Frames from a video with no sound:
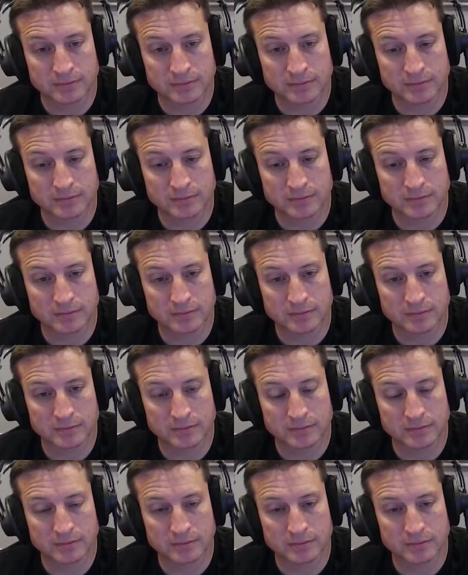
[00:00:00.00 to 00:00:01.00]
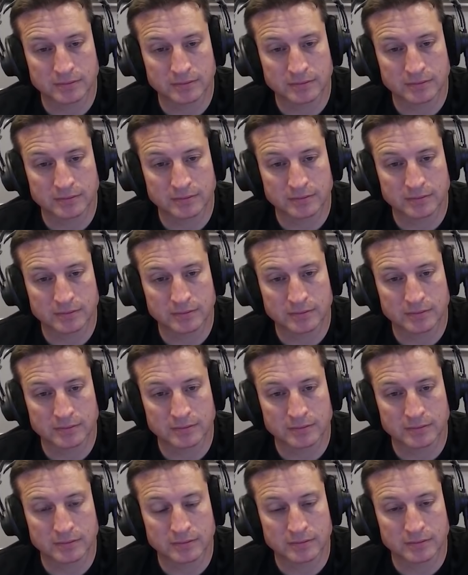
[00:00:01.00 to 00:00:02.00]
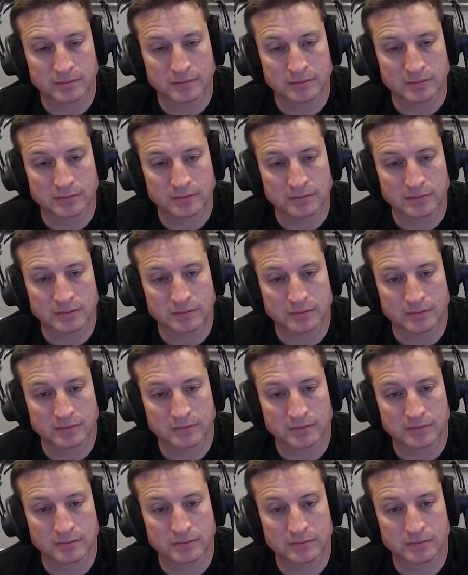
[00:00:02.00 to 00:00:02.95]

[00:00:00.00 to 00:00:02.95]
No words are spoken by the person on screen.